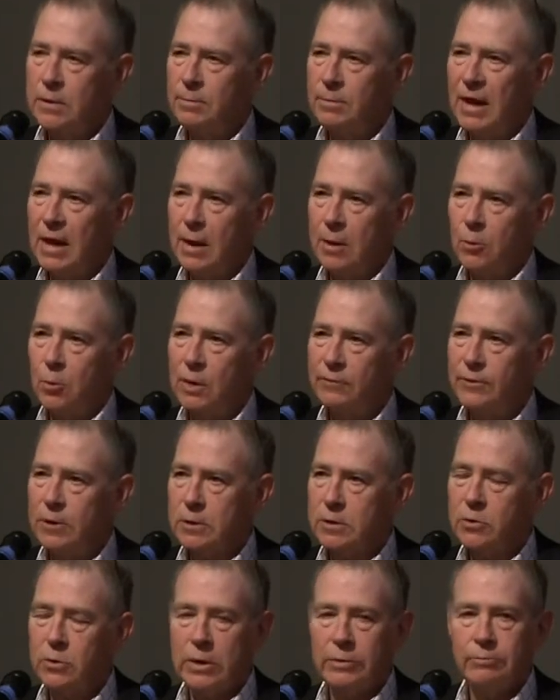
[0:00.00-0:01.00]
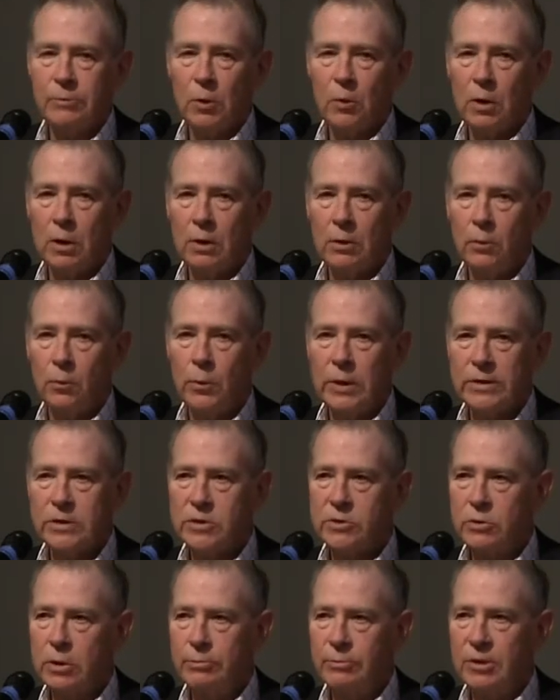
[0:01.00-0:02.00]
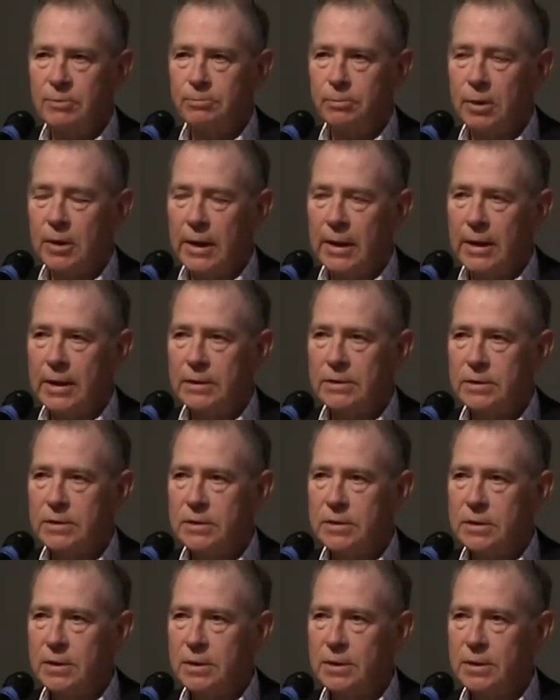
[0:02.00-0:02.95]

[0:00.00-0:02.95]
Backburger waste treatment plant